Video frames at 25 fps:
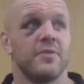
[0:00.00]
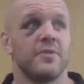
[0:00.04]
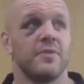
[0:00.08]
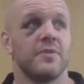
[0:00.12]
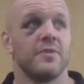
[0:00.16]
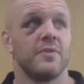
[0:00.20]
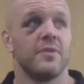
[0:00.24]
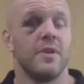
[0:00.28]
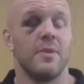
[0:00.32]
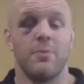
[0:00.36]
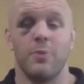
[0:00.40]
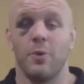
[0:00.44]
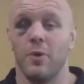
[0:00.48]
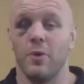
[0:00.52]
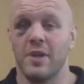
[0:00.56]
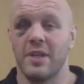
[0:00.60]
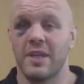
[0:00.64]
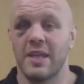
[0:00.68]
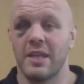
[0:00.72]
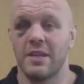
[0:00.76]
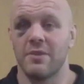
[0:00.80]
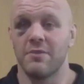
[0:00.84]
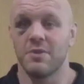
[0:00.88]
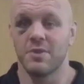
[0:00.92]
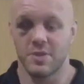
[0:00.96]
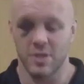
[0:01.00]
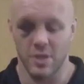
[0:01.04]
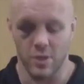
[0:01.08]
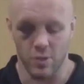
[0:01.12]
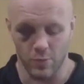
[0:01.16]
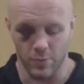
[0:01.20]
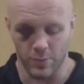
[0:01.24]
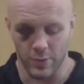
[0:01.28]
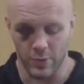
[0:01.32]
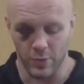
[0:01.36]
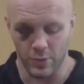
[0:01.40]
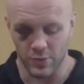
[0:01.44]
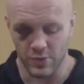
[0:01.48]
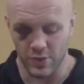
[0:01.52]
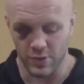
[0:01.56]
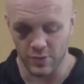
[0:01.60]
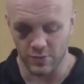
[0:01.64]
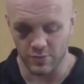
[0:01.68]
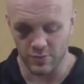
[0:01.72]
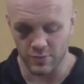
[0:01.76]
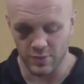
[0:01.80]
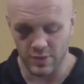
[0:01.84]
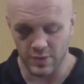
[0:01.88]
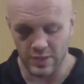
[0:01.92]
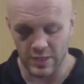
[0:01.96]
importantly get the result, but also
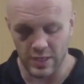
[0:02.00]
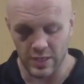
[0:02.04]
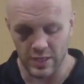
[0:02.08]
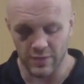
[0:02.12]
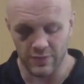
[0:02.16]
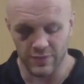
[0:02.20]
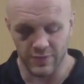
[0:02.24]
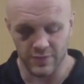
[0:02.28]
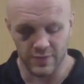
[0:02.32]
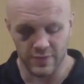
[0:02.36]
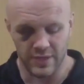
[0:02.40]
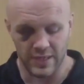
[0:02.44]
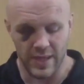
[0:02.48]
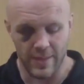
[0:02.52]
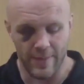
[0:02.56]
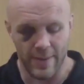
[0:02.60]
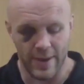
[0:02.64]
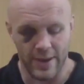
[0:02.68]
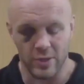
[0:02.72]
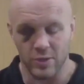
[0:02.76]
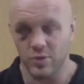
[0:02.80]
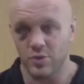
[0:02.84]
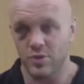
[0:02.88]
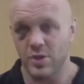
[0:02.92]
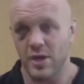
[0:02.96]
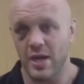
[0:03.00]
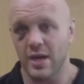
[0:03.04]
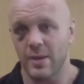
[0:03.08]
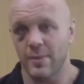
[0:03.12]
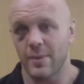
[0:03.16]
kind of get back on track.